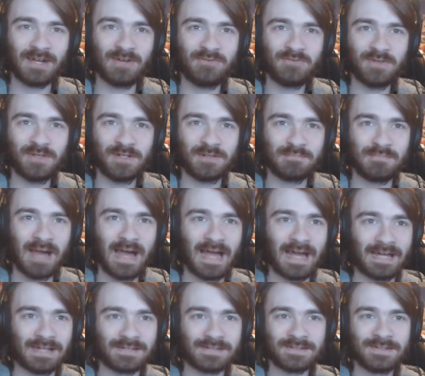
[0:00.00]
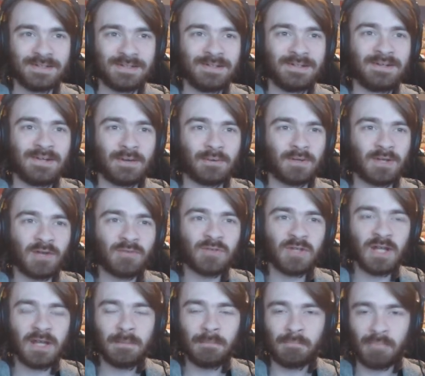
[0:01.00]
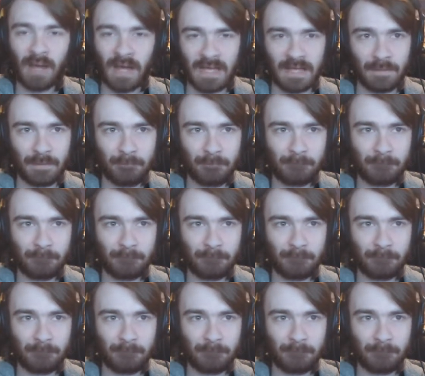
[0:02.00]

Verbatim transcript: I feel bad. I would love to land Bite.